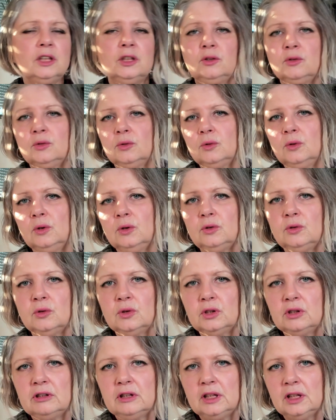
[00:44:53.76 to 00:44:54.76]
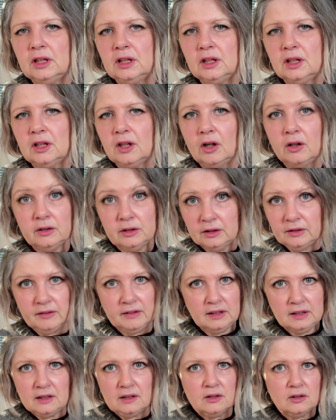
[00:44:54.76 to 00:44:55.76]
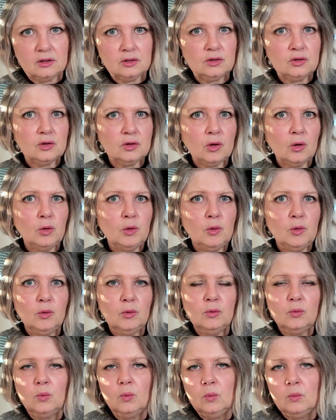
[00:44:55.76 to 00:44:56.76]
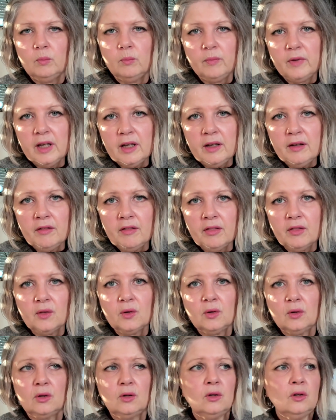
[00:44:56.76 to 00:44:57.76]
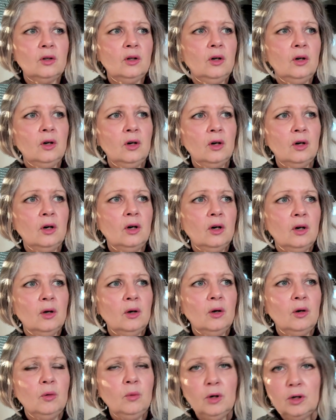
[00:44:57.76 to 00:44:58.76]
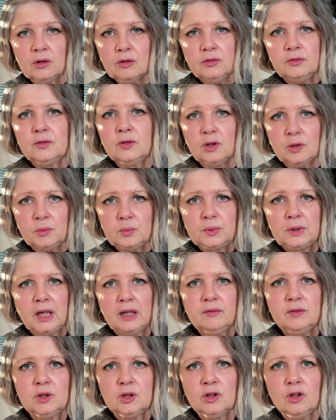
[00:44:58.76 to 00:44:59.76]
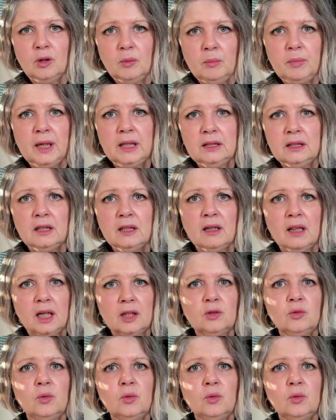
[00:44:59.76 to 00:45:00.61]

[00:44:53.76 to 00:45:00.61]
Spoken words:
to go to see other things. So either work for a private company that